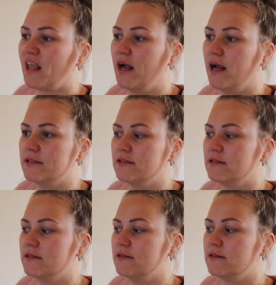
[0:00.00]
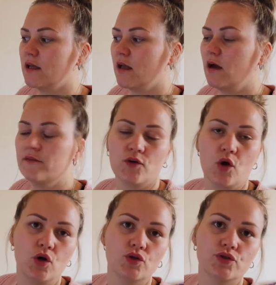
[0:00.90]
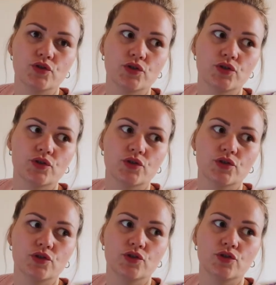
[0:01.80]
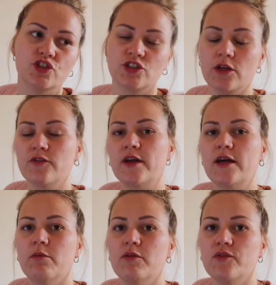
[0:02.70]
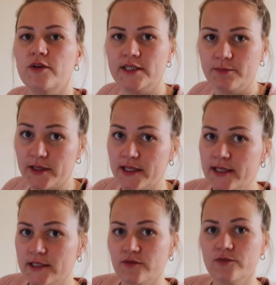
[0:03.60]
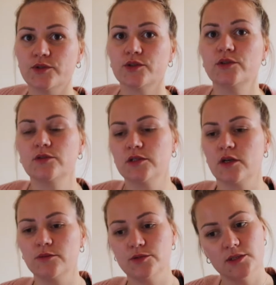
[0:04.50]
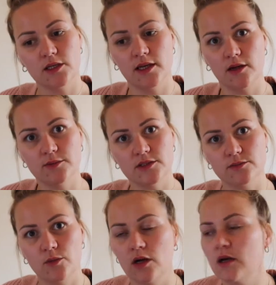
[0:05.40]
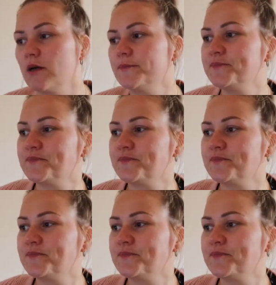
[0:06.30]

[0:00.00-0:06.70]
and I've got just under an hour before I need to pick the kids up from school so I'm just going to get on with some work